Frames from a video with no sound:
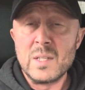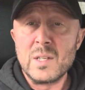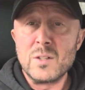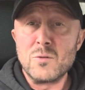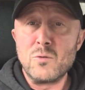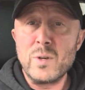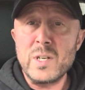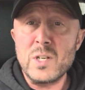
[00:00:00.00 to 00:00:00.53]

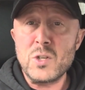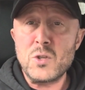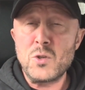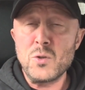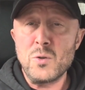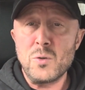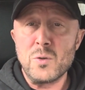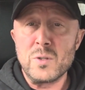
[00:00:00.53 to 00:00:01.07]

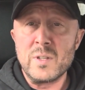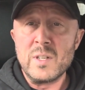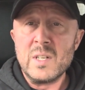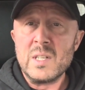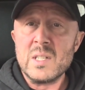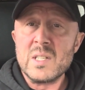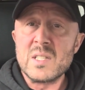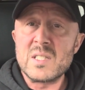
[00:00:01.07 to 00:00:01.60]
reassured.
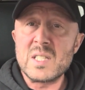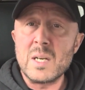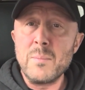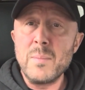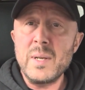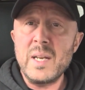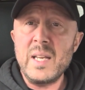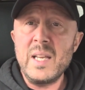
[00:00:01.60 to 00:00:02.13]

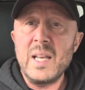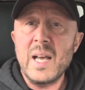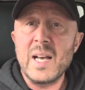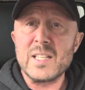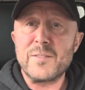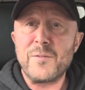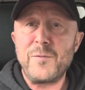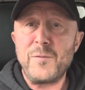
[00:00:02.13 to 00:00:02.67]
Somebody
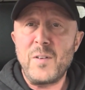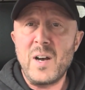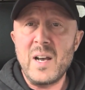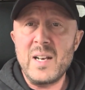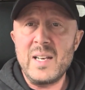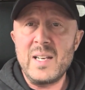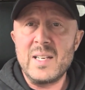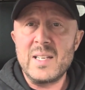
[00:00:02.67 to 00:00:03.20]
has
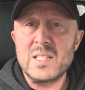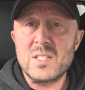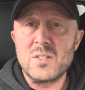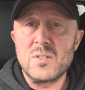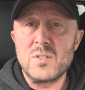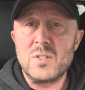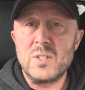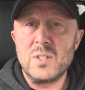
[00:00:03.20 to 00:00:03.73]
finally
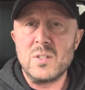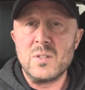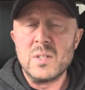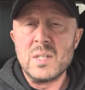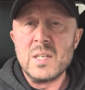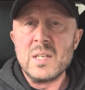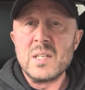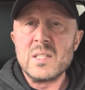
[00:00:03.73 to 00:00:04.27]
listened to you,
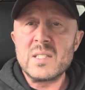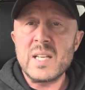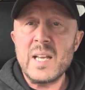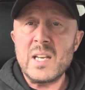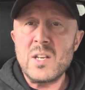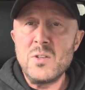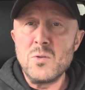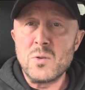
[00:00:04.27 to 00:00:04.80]

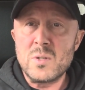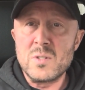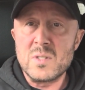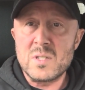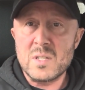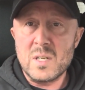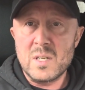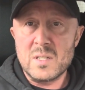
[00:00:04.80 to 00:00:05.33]
taken your
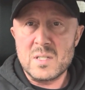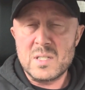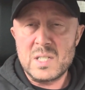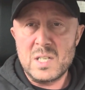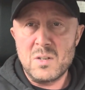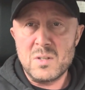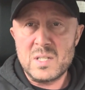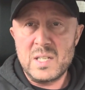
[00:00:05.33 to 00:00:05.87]
concerns
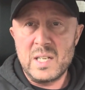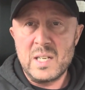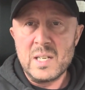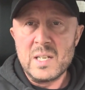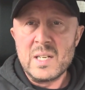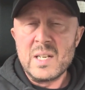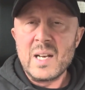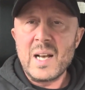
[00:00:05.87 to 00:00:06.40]
seriously,
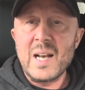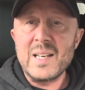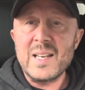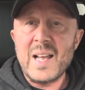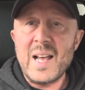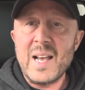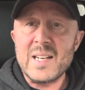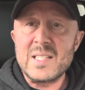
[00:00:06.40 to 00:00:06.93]
and
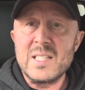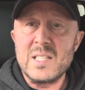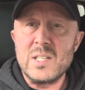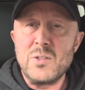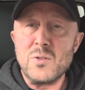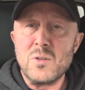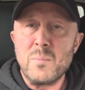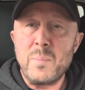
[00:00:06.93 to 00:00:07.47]
acted in
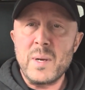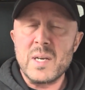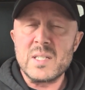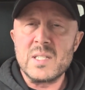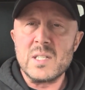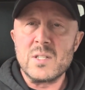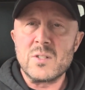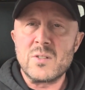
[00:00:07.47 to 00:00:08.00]
your best
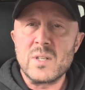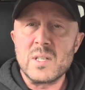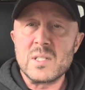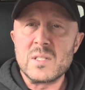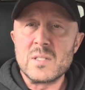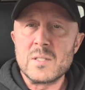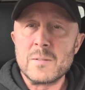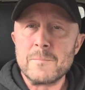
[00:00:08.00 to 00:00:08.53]

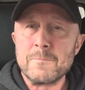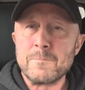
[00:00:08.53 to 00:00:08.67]
interests.